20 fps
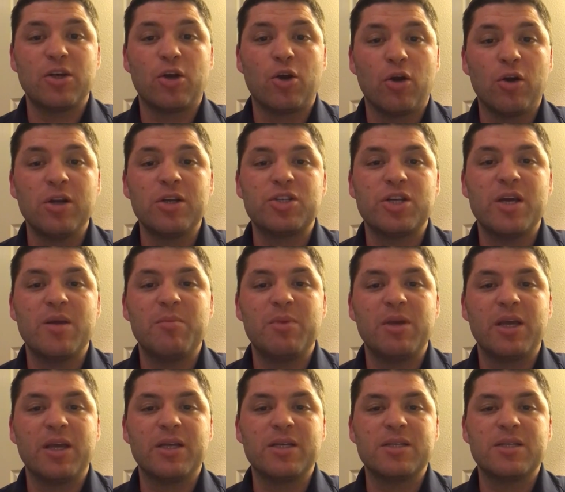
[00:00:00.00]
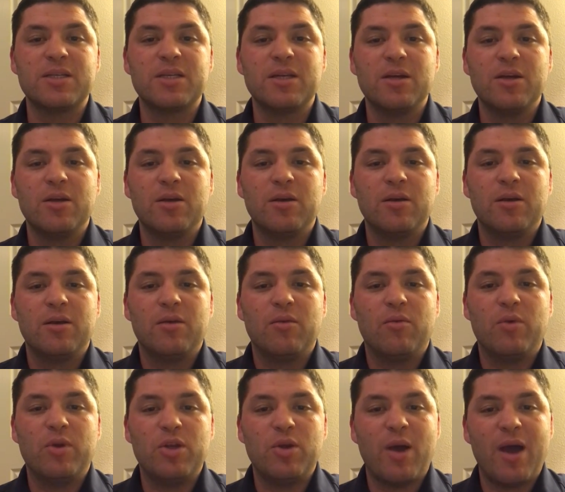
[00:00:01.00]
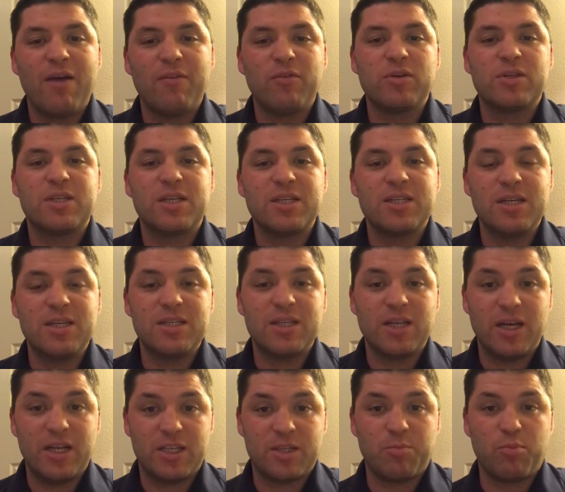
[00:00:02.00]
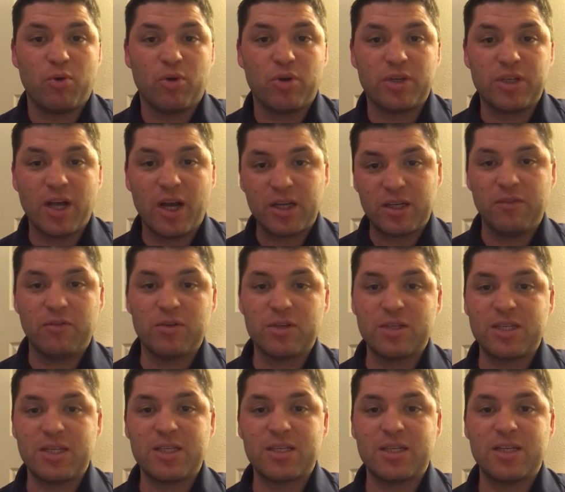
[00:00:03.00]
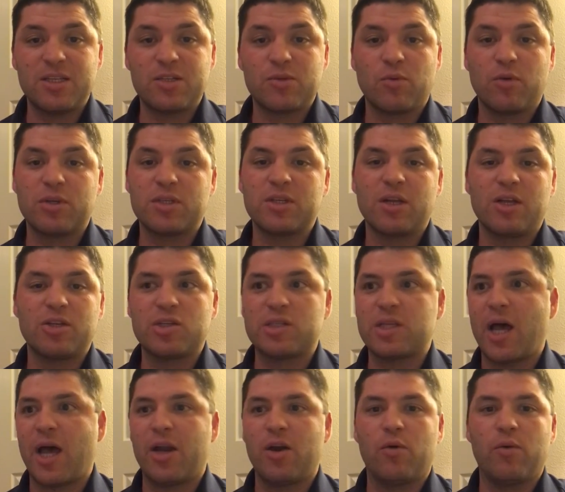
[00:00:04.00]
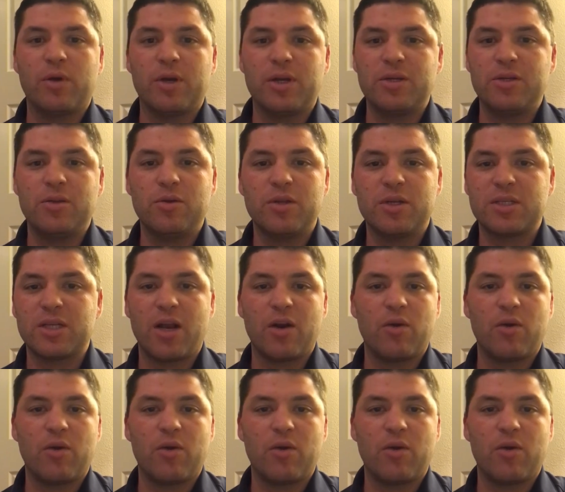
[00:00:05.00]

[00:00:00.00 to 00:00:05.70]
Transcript: Encourage it, because when you have resistance and it's productive resistance where it's not just I don't want to do this,